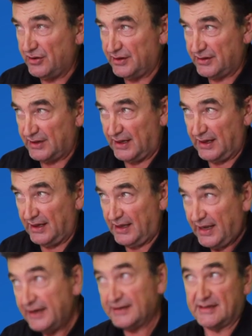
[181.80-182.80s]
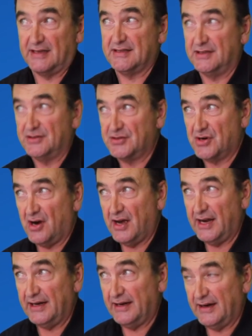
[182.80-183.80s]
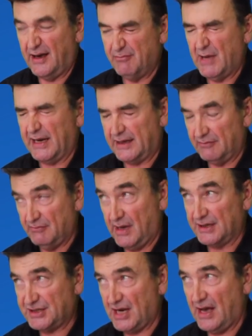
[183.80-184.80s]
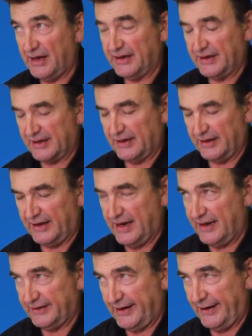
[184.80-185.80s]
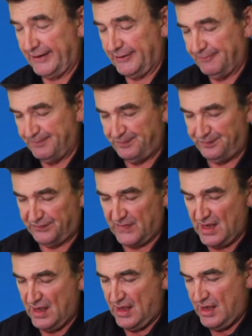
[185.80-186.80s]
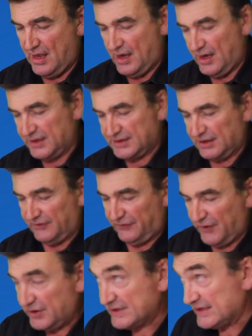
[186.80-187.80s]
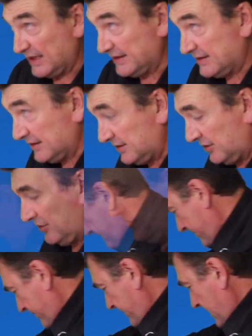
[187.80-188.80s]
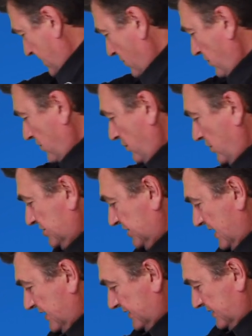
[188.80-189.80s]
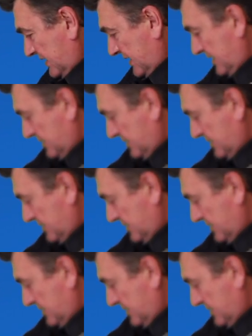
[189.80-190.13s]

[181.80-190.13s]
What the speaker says: that the ink doesn't dry in it and make it much harder to clean out later. So the first thing to do, wash out the